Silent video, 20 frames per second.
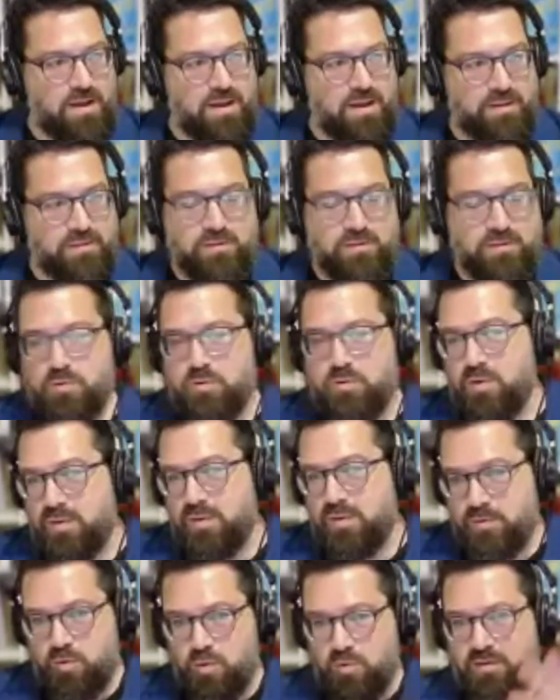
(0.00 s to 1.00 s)
So
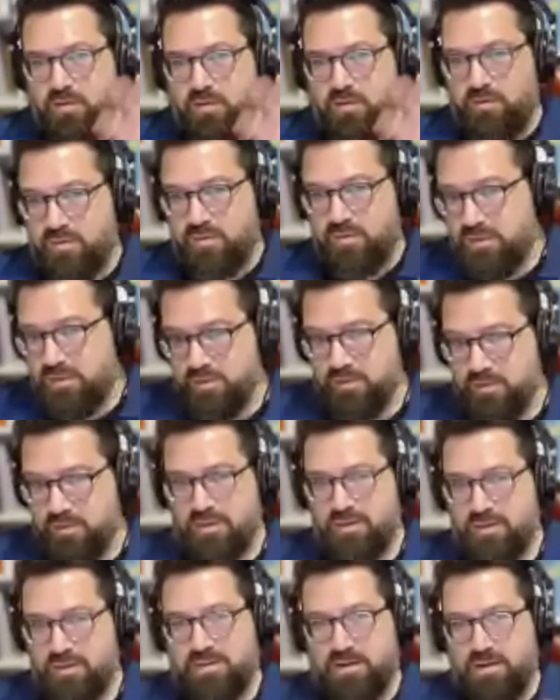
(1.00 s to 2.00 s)
those are
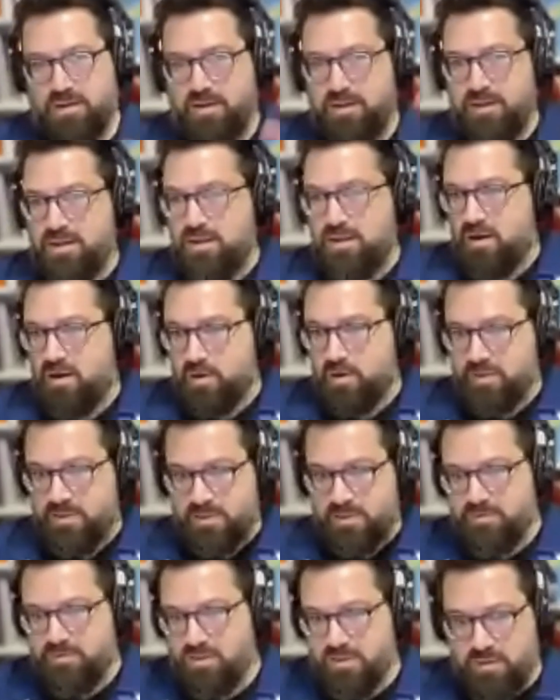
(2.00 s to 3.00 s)
skills, and they are
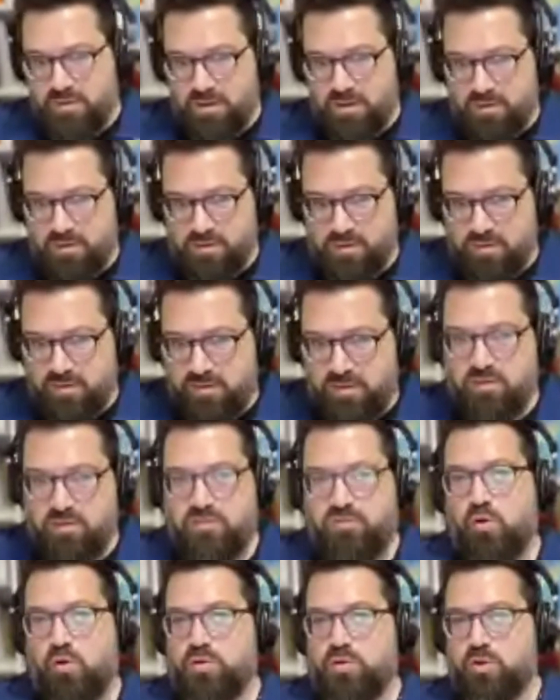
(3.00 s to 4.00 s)
saved in the
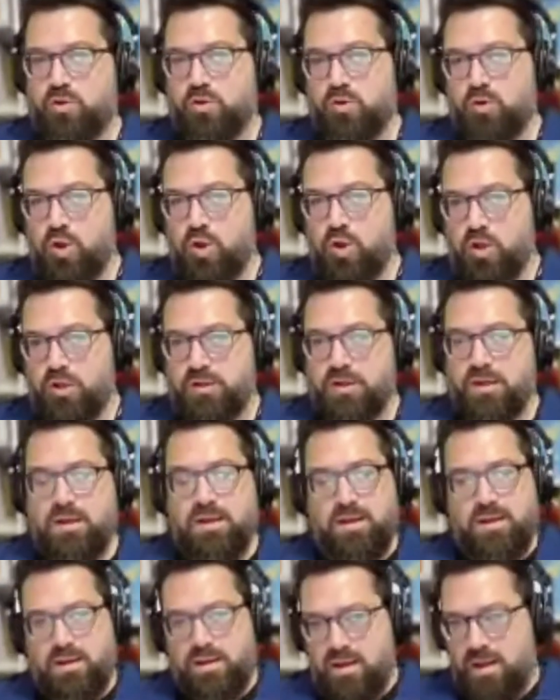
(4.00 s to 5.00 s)
skills folder in Claude.
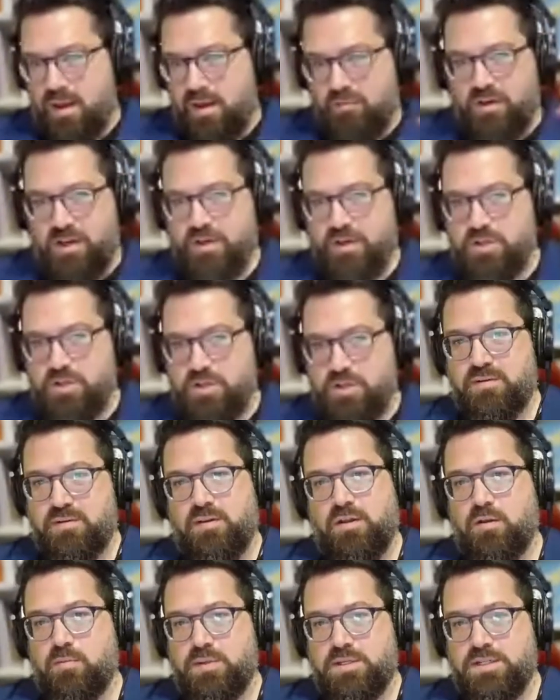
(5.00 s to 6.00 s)
Every agent is a
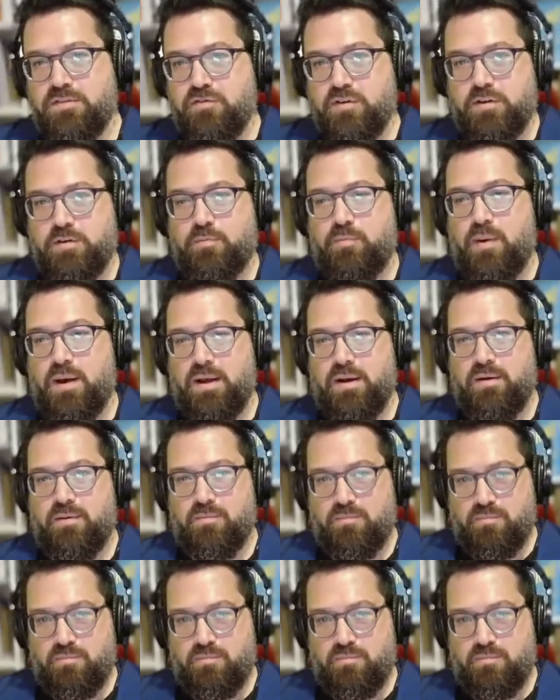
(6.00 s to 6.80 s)
little bit different, but